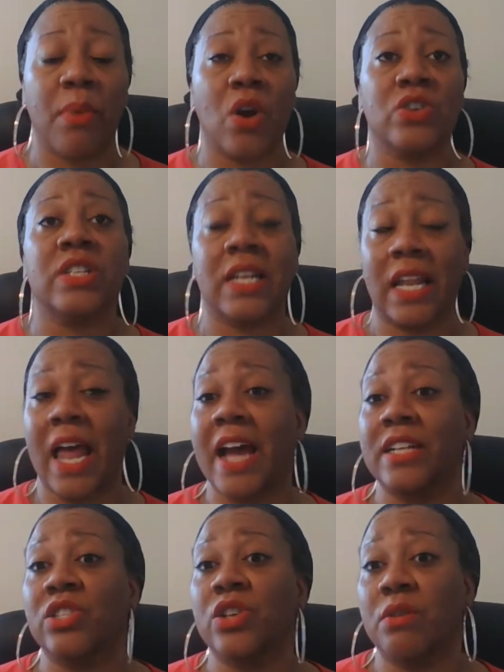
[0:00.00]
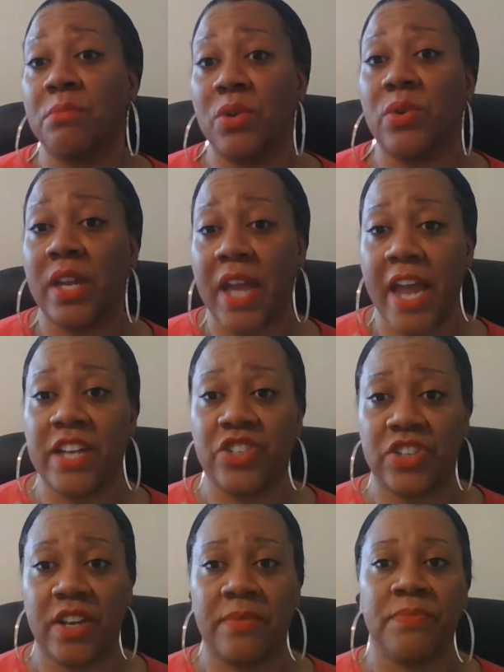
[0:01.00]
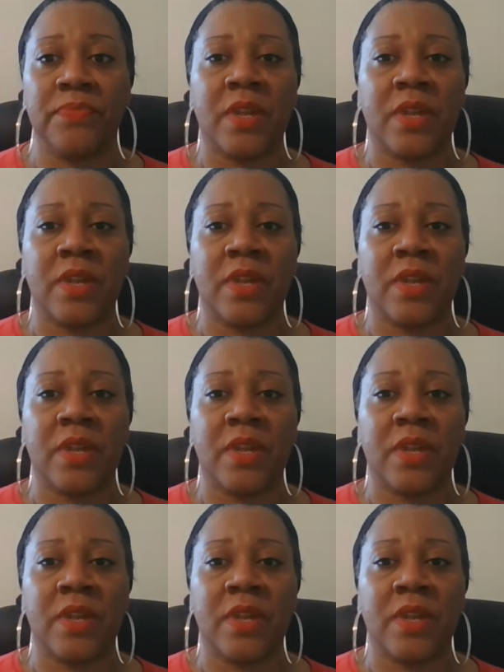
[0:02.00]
personalized communication